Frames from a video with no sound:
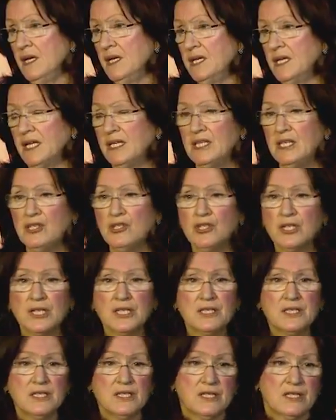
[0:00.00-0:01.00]
that he
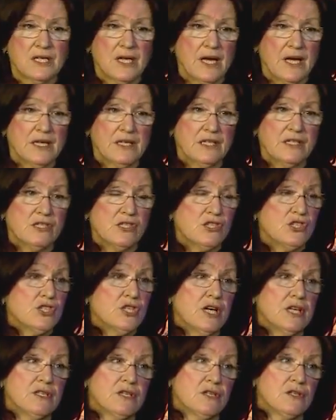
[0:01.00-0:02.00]
just decided to
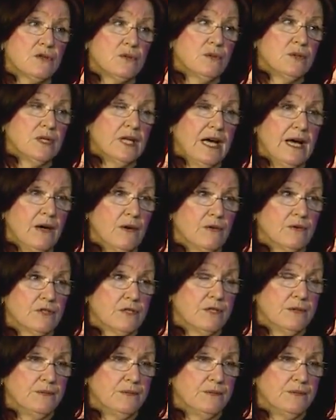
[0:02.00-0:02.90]
shut us all out.